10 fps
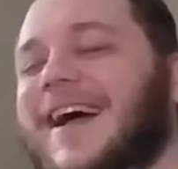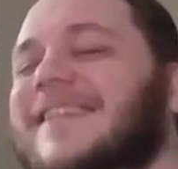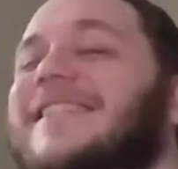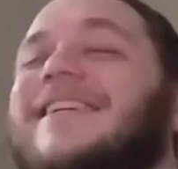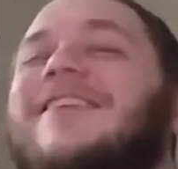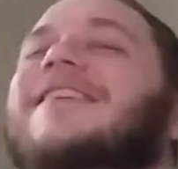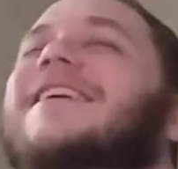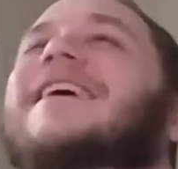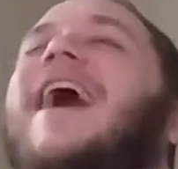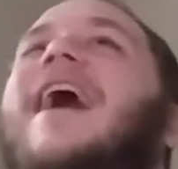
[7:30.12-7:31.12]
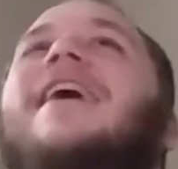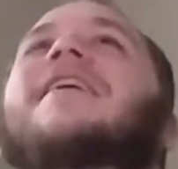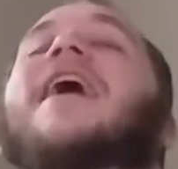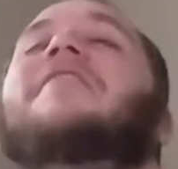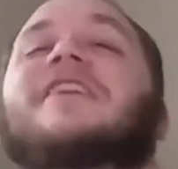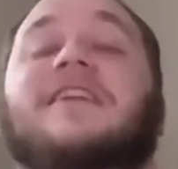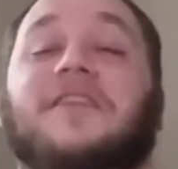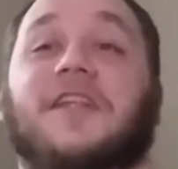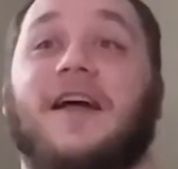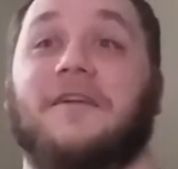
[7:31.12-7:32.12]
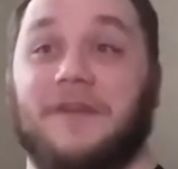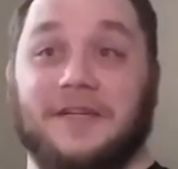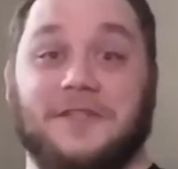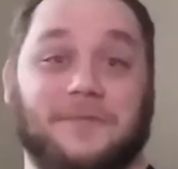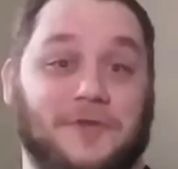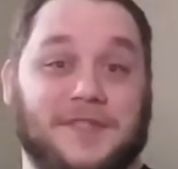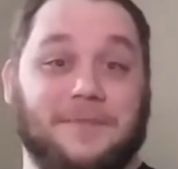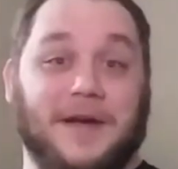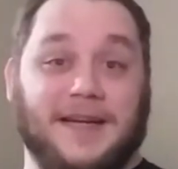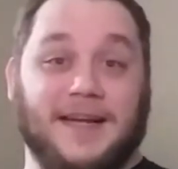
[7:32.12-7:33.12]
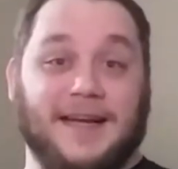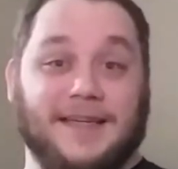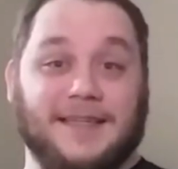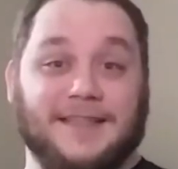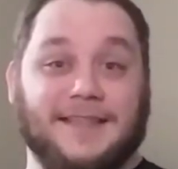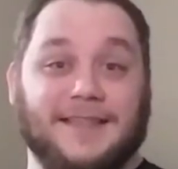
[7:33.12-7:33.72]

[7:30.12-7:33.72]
I still I I've eaten a lot of vegetables in my day.